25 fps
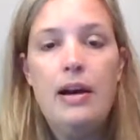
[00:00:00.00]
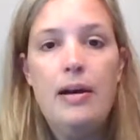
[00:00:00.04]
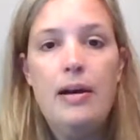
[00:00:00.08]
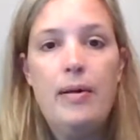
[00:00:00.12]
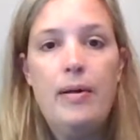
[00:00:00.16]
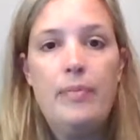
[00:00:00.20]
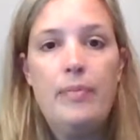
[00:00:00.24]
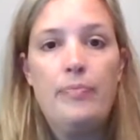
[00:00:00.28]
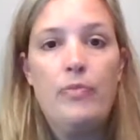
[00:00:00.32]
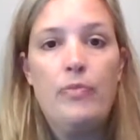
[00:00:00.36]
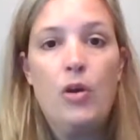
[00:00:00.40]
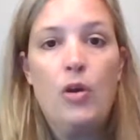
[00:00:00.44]

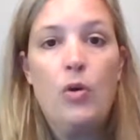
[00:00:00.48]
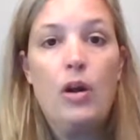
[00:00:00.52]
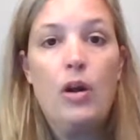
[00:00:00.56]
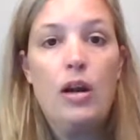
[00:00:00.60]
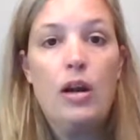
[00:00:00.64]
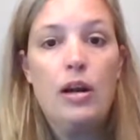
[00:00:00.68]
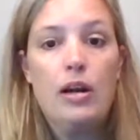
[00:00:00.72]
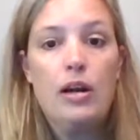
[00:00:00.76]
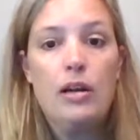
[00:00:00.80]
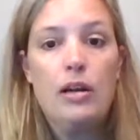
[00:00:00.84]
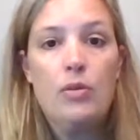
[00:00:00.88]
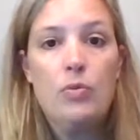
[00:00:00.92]
um,
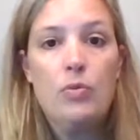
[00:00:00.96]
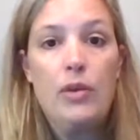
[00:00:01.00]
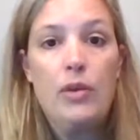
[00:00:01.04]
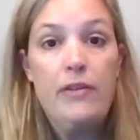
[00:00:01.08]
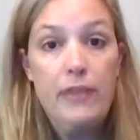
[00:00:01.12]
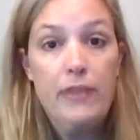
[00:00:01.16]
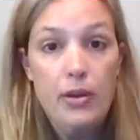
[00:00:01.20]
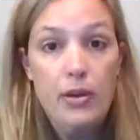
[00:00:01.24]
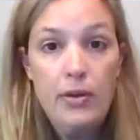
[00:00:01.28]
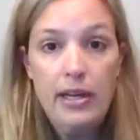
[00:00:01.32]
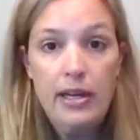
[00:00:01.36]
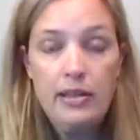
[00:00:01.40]
or
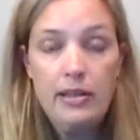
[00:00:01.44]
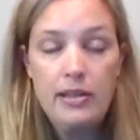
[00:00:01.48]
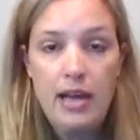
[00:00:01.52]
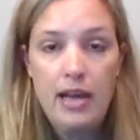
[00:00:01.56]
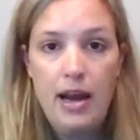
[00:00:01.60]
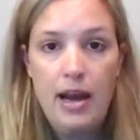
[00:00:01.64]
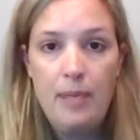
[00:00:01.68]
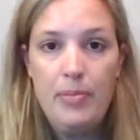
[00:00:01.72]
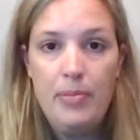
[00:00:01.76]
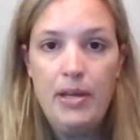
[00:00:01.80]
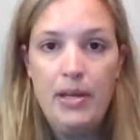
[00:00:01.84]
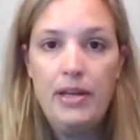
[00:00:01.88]
reviewing
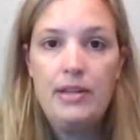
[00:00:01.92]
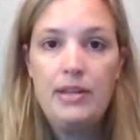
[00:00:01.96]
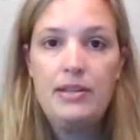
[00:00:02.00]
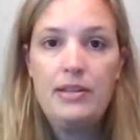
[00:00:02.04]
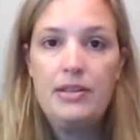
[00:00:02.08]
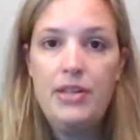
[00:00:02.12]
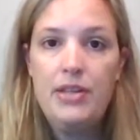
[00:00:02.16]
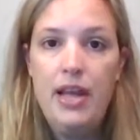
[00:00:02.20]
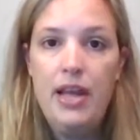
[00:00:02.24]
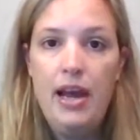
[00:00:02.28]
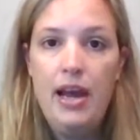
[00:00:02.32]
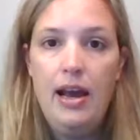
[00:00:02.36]

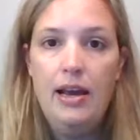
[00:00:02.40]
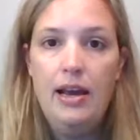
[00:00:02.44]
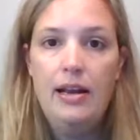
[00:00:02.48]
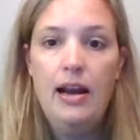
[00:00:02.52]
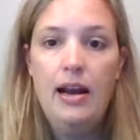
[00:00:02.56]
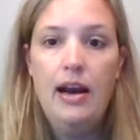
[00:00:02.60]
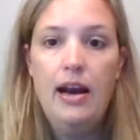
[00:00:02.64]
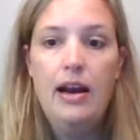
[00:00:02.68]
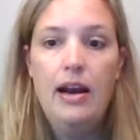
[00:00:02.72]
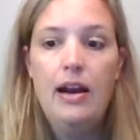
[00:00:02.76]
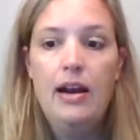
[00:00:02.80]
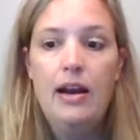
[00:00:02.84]
topics
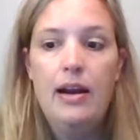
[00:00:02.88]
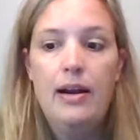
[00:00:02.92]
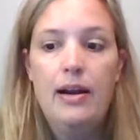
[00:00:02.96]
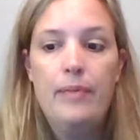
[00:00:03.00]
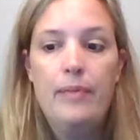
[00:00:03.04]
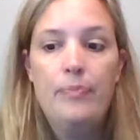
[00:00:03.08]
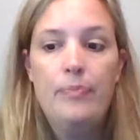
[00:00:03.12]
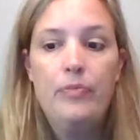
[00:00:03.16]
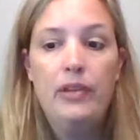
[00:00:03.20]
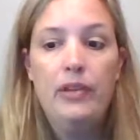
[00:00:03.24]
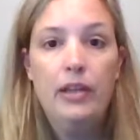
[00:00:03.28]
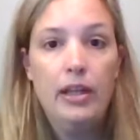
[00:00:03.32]
that
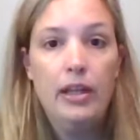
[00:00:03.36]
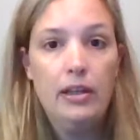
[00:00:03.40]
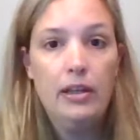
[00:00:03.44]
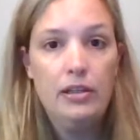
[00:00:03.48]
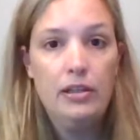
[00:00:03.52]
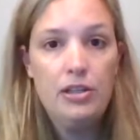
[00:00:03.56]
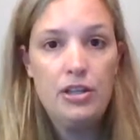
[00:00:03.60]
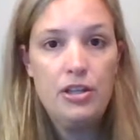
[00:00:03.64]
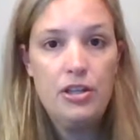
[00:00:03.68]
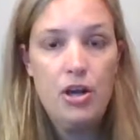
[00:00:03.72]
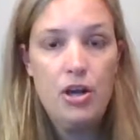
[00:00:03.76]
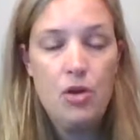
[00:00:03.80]
are
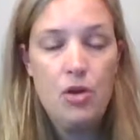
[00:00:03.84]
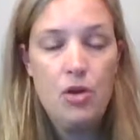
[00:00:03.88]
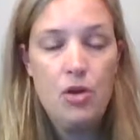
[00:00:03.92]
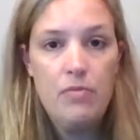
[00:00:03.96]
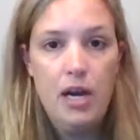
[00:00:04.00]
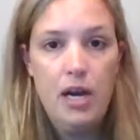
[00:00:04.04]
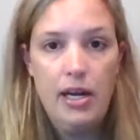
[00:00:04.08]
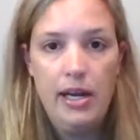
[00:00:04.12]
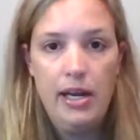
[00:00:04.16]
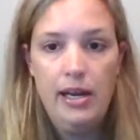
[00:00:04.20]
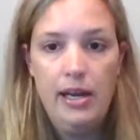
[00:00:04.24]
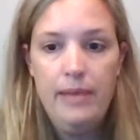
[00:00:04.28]
little to no
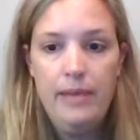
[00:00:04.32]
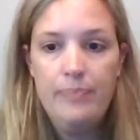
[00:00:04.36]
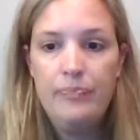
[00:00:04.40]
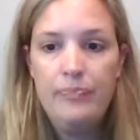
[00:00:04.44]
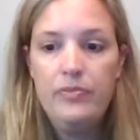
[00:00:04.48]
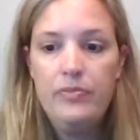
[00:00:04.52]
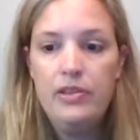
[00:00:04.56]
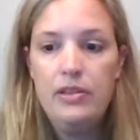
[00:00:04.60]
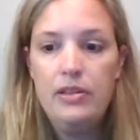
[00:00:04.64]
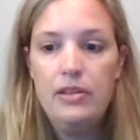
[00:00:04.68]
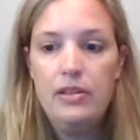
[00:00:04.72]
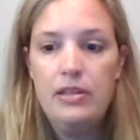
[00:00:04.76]
money
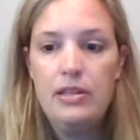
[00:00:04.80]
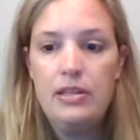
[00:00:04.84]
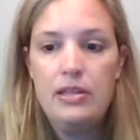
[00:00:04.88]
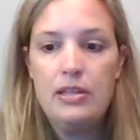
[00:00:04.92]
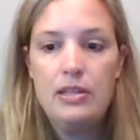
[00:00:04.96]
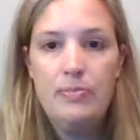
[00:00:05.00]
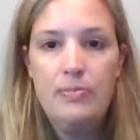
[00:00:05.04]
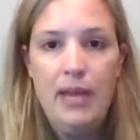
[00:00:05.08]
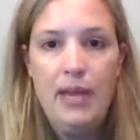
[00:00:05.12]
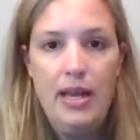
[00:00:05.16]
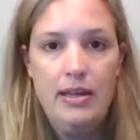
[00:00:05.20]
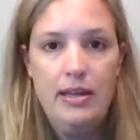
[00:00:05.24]
to
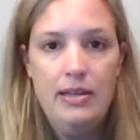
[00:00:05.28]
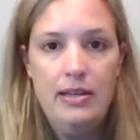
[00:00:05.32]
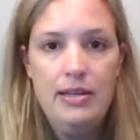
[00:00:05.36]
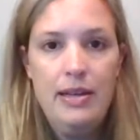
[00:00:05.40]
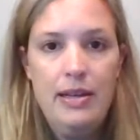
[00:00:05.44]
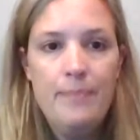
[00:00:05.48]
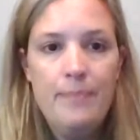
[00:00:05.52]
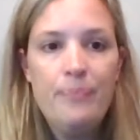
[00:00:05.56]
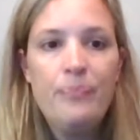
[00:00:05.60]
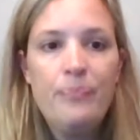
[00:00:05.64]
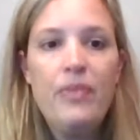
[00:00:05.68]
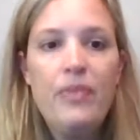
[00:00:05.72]

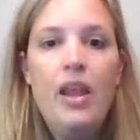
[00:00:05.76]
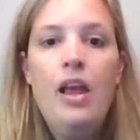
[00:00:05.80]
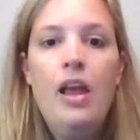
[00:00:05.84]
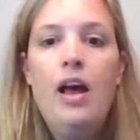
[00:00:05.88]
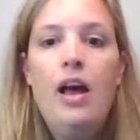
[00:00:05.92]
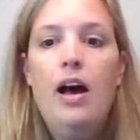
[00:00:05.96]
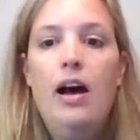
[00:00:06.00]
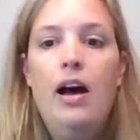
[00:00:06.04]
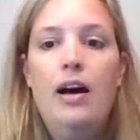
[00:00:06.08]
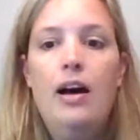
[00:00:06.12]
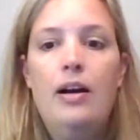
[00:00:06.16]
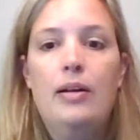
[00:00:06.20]
spend
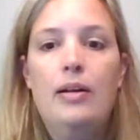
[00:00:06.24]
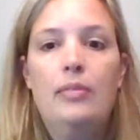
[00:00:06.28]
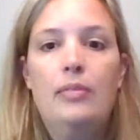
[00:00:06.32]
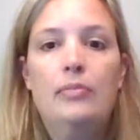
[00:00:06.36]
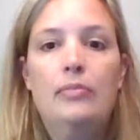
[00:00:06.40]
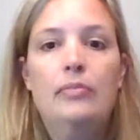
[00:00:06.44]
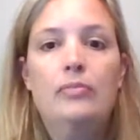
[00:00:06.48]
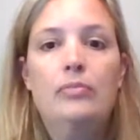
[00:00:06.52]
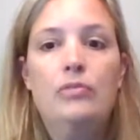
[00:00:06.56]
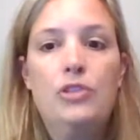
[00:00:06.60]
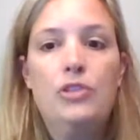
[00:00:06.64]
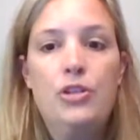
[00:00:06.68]

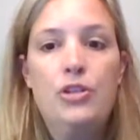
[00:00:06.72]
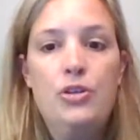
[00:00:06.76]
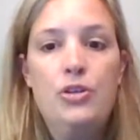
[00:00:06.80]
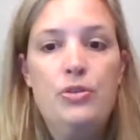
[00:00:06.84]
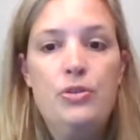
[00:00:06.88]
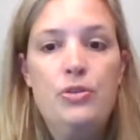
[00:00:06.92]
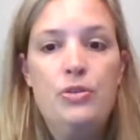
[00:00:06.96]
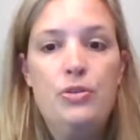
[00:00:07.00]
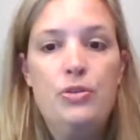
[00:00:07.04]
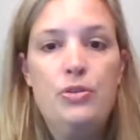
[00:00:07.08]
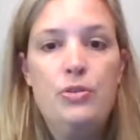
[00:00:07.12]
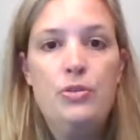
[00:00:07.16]
um,
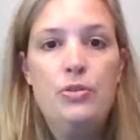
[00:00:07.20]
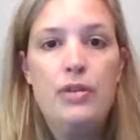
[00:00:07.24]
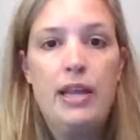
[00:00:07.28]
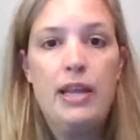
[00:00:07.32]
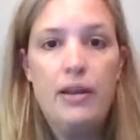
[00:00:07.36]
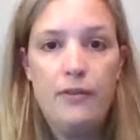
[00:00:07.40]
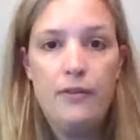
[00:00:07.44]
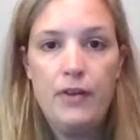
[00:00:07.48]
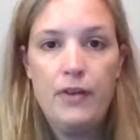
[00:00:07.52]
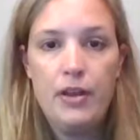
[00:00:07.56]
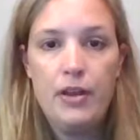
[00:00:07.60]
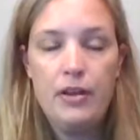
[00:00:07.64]
to
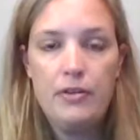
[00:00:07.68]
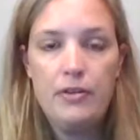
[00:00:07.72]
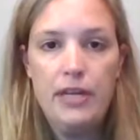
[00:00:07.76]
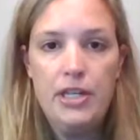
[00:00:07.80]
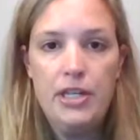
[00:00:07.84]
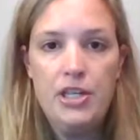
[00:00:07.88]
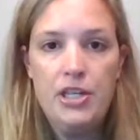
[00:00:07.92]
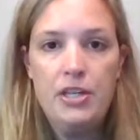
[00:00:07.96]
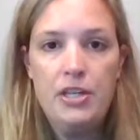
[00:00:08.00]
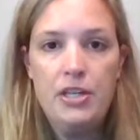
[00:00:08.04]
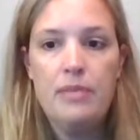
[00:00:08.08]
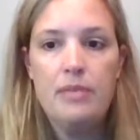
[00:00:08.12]
get further
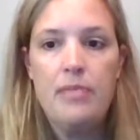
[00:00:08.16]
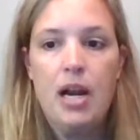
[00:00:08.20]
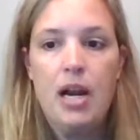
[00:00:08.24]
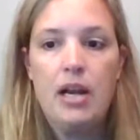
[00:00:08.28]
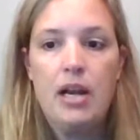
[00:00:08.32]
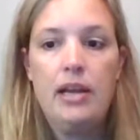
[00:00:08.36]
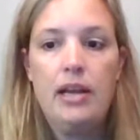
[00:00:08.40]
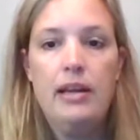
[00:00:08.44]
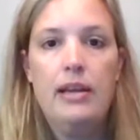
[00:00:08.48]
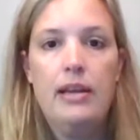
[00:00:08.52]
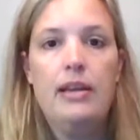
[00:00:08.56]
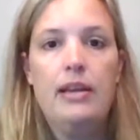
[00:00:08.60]
reach in your
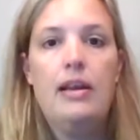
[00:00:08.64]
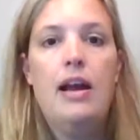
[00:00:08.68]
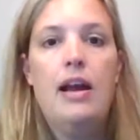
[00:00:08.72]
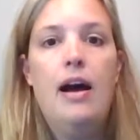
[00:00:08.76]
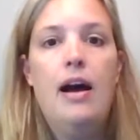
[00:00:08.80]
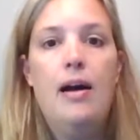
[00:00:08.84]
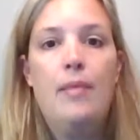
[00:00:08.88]
marketing.